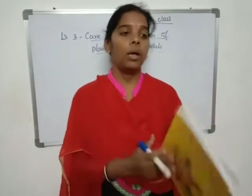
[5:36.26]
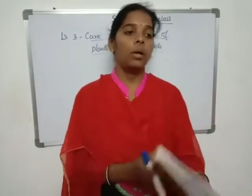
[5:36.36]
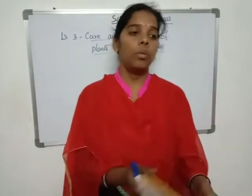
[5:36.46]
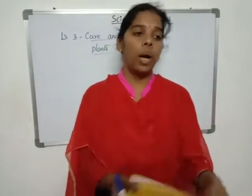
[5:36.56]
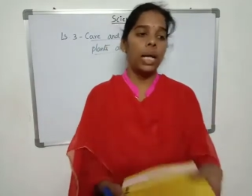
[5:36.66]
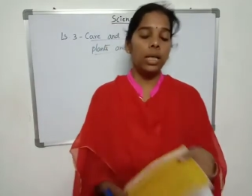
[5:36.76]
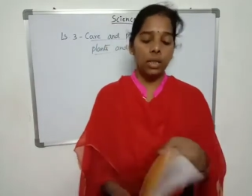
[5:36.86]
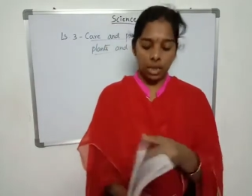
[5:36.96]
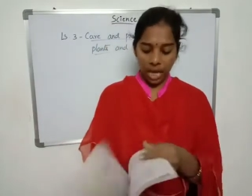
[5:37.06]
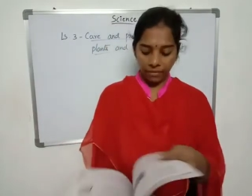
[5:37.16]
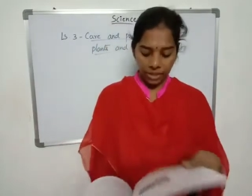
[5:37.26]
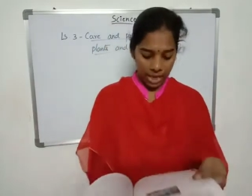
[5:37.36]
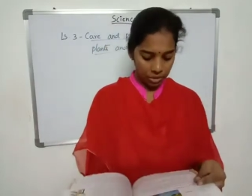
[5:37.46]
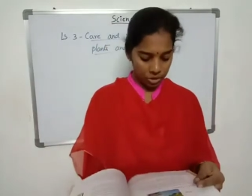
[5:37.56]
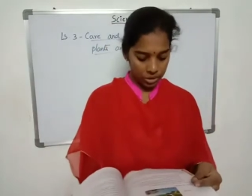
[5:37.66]
wildlife
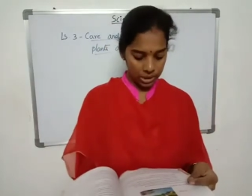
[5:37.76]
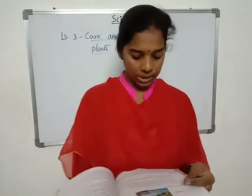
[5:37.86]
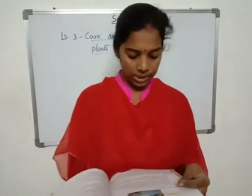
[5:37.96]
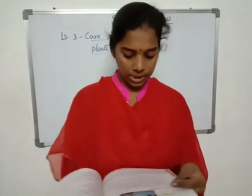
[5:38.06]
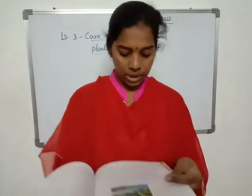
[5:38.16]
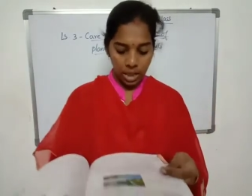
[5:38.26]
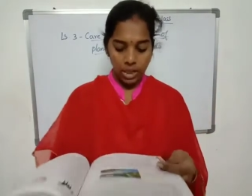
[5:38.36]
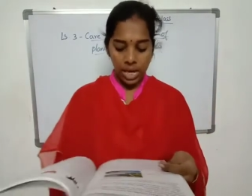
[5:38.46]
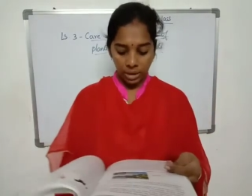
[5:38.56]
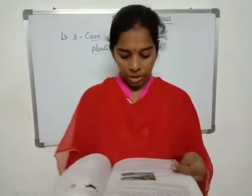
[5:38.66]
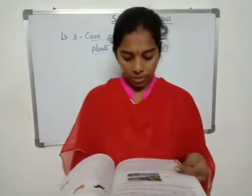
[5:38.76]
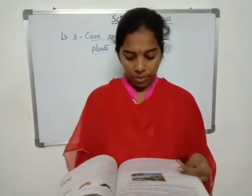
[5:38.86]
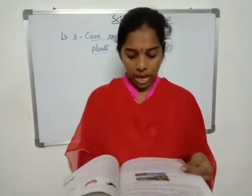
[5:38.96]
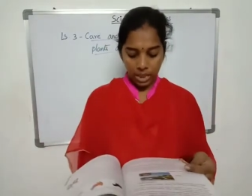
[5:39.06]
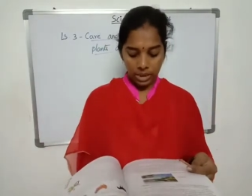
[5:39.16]
sanctuaries, national
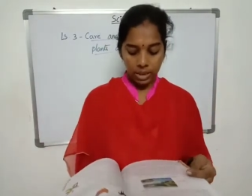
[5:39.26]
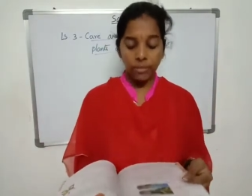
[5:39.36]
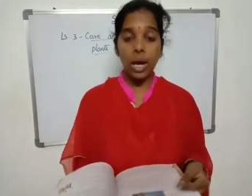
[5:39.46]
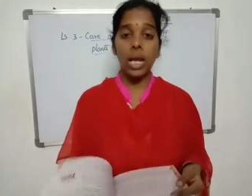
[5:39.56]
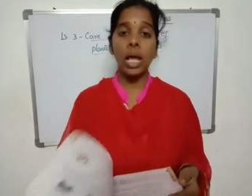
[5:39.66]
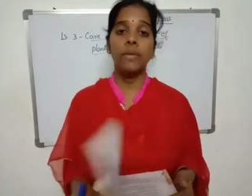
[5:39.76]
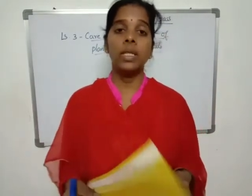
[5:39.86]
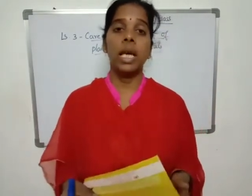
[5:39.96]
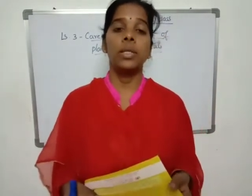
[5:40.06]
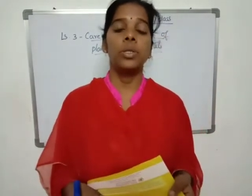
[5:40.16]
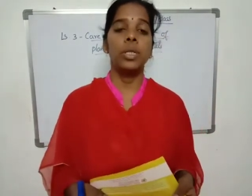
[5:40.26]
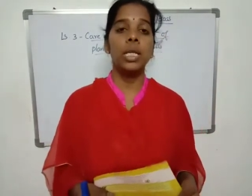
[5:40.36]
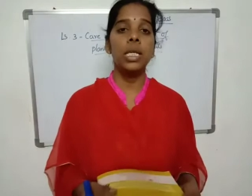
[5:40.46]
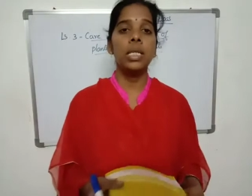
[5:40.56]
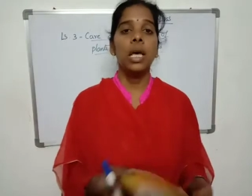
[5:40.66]
parks and wildlife
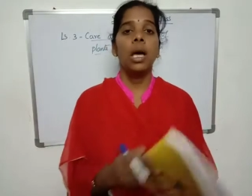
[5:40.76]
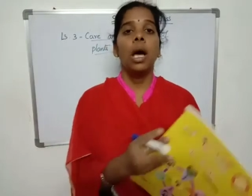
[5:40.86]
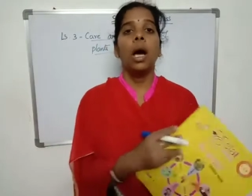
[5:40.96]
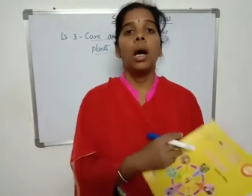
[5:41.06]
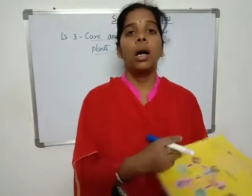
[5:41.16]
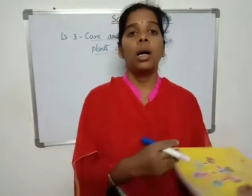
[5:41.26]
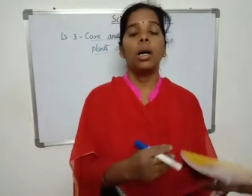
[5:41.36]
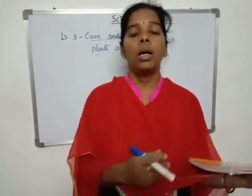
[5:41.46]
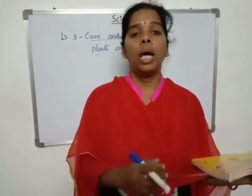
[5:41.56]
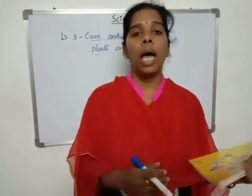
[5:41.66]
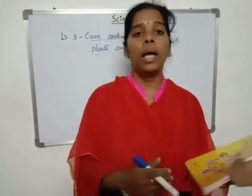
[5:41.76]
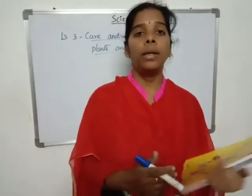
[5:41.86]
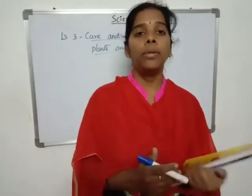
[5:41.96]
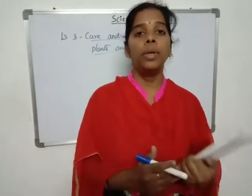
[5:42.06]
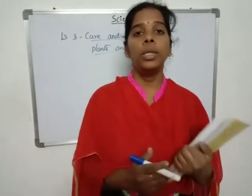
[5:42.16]
sanctuaries.
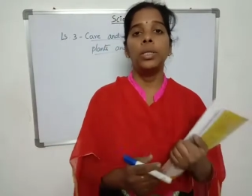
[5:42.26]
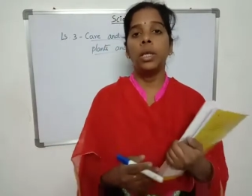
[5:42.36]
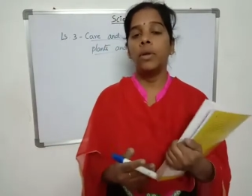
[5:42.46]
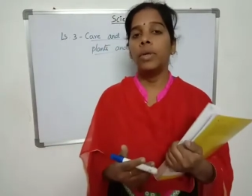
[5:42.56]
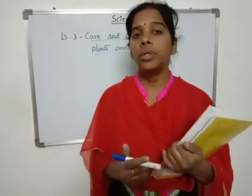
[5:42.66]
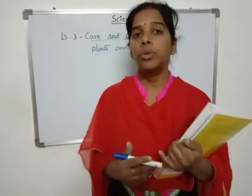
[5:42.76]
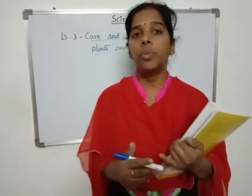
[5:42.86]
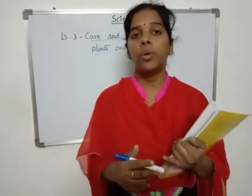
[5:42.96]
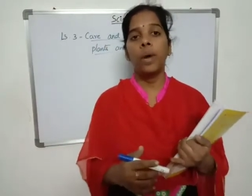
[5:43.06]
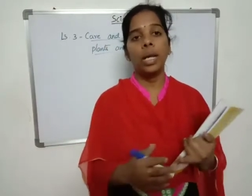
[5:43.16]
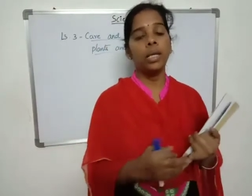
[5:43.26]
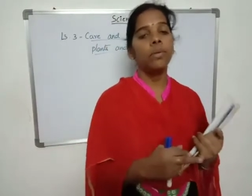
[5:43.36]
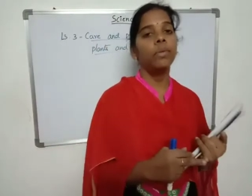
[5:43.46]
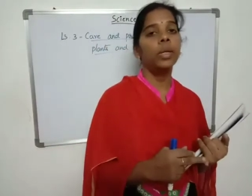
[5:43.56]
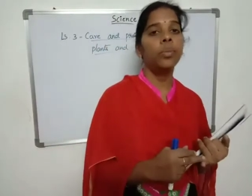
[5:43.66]
And we should provide them
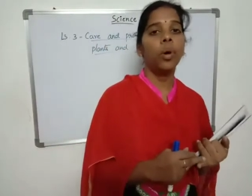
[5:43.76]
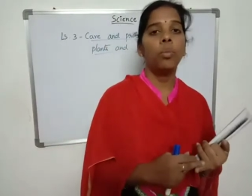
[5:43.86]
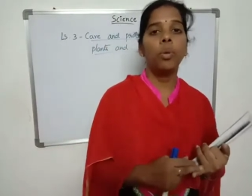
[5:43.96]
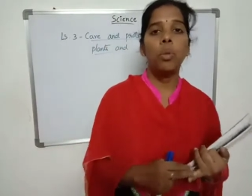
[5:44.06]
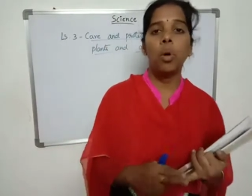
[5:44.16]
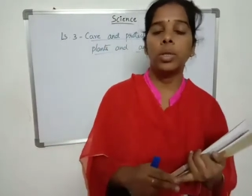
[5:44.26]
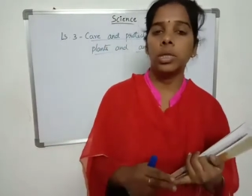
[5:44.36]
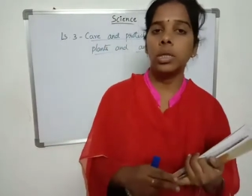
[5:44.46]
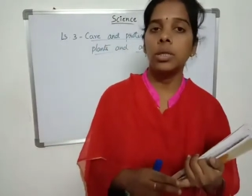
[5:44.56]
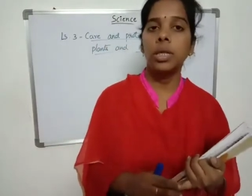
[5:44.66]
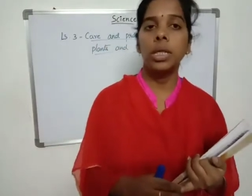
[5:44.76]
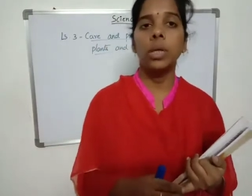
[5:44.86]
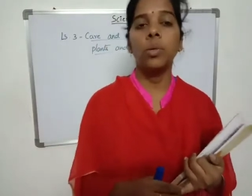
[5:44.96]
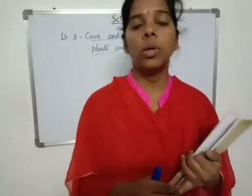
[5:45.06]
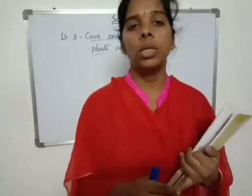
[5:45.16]
with proper water,
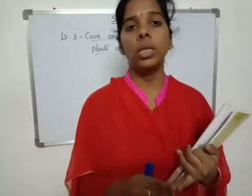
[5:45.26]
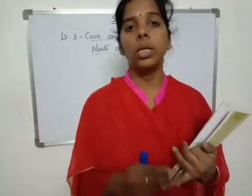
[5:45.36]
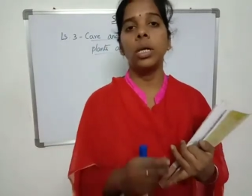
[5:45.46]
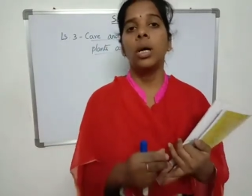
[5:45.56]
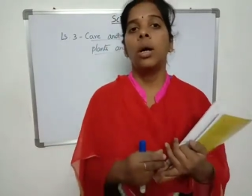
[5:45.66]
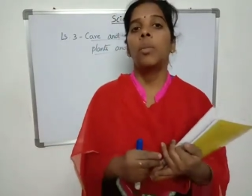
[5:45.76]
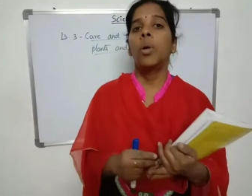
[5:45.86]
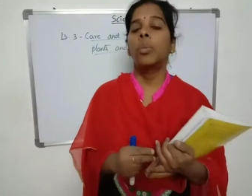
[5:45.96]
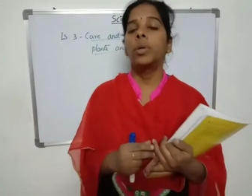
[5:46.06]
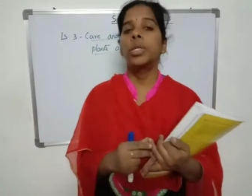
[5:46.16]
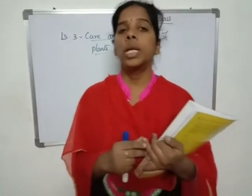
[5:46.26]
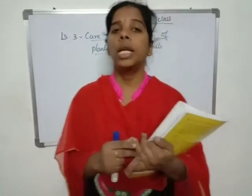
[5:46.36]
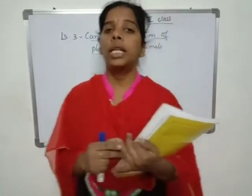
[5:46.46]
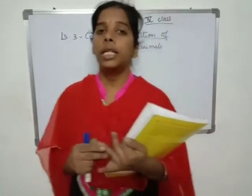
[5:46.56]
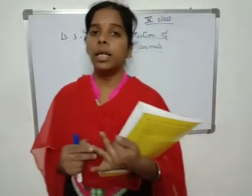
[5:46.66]
drinking water, proper
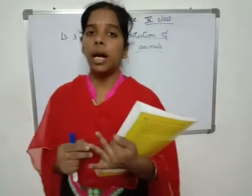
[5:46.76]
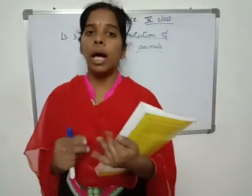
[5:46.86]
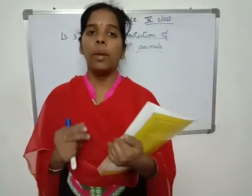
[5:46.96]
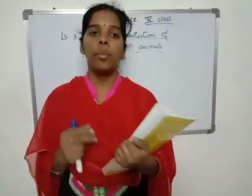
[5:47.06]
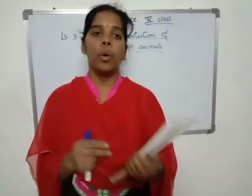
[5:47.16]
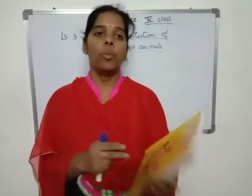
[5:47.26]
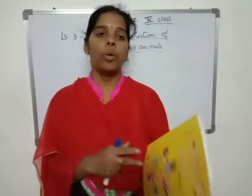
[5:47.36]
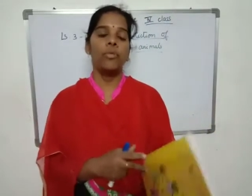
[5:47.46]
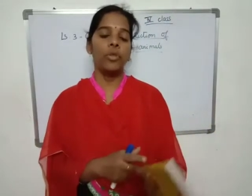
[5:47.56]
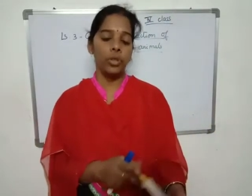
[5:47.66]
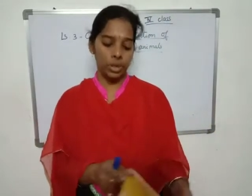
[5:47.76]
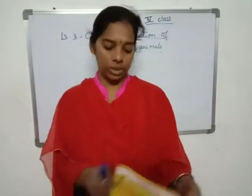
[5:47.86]
shelter and proper food.